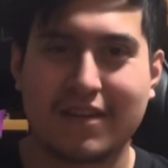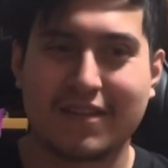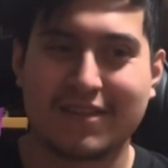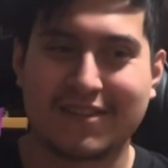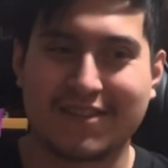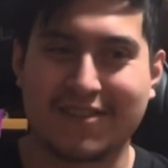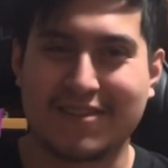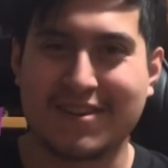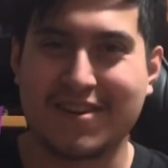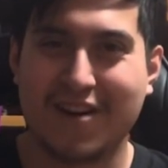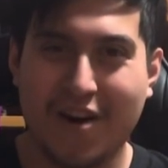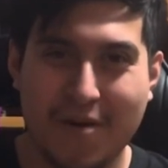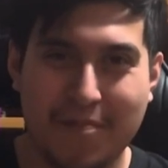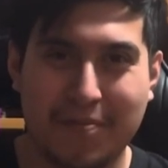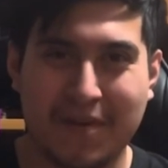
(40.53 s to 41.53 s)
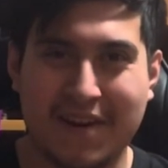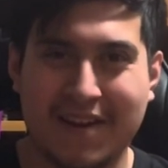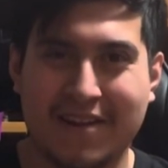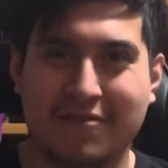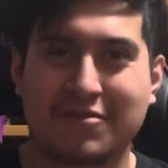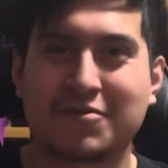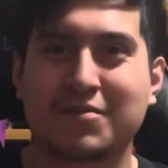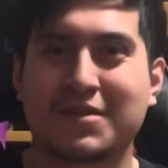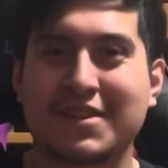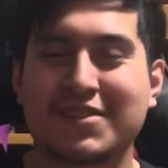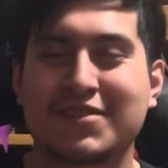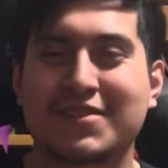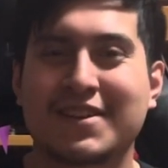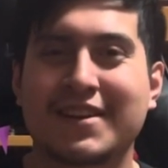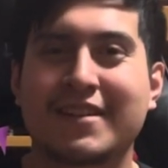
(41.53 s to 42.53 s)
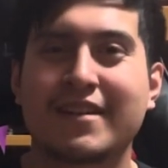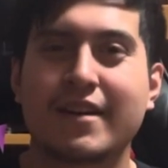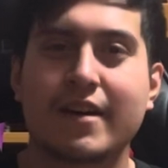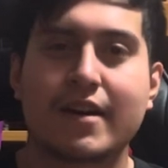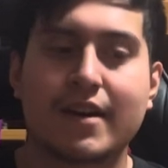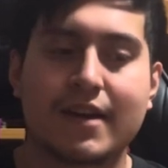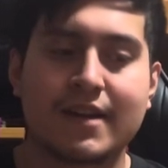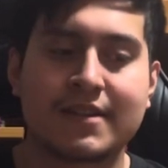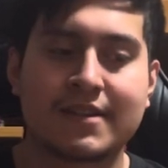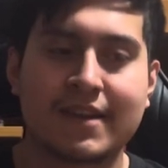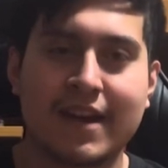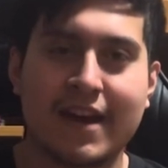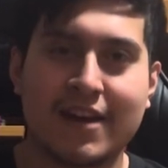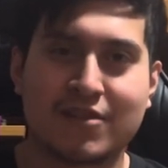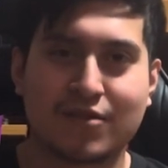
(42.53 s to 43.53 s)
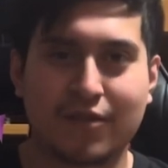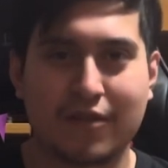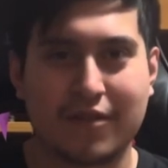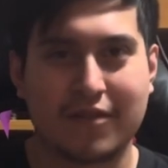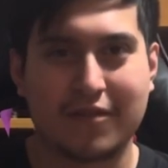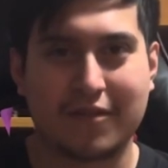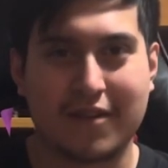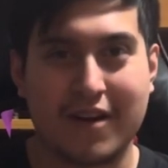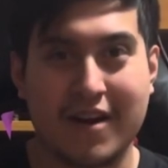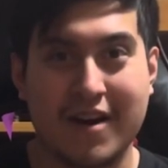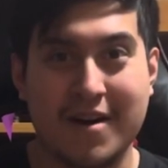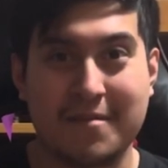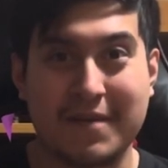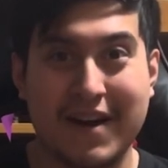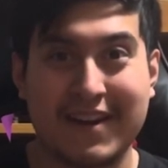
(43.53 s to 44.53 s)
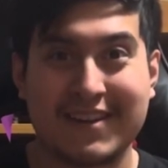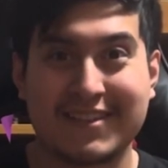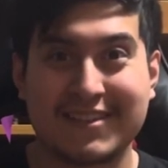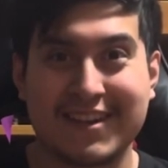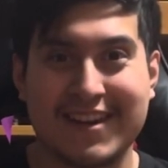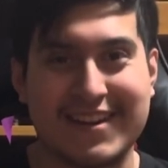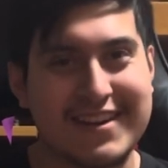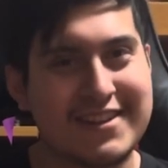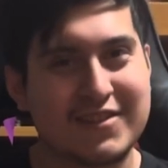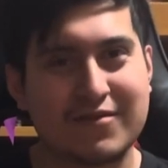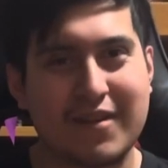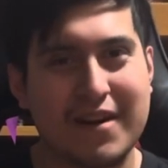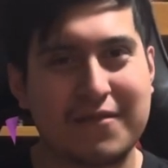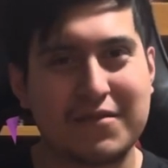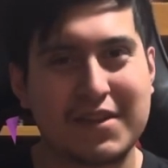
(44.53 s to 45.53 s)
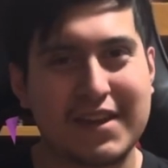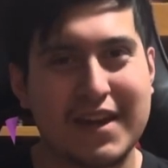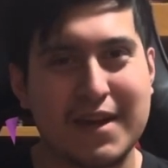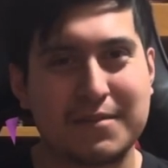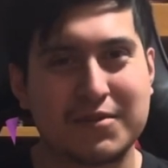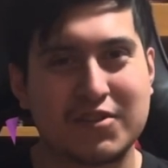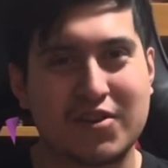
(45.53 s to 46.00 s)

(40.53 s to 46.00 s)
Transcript: So the opening, which was interesting, is an actual, I could say, Easter egg for the games.